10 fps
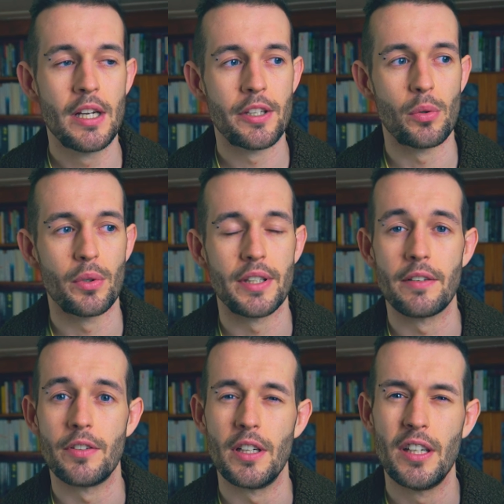You will
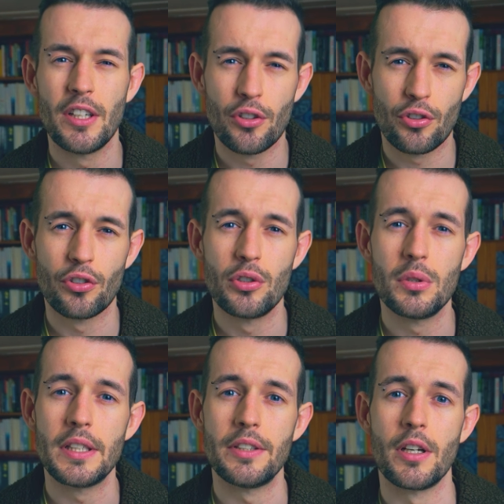never
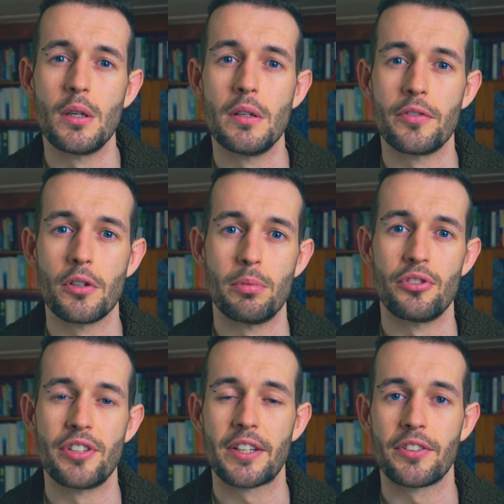truly know if you're
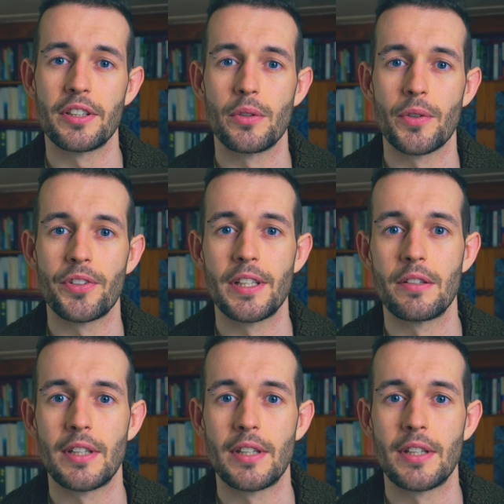projecting or seeing